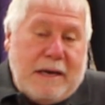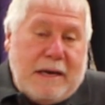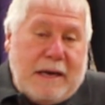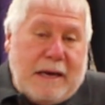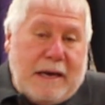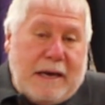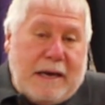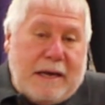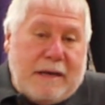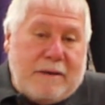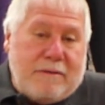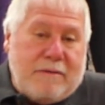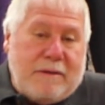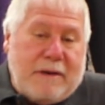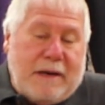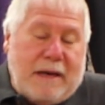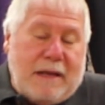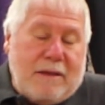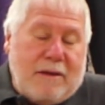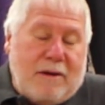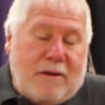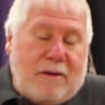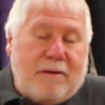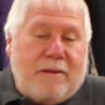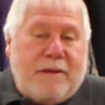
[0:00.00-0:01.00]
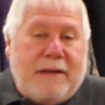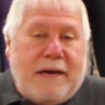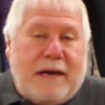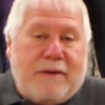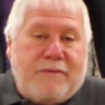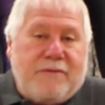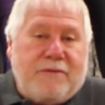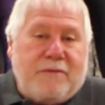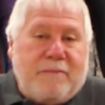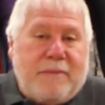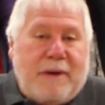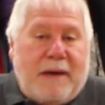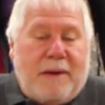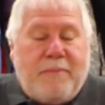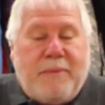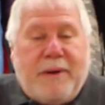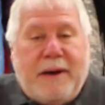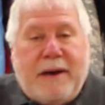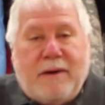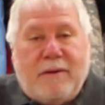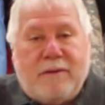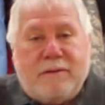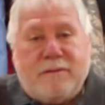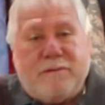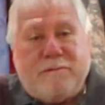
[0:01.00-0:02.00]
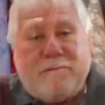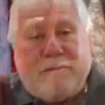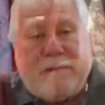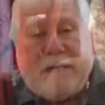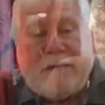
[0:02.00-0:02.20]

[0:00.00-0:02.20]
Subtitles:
And I learned that from my parents when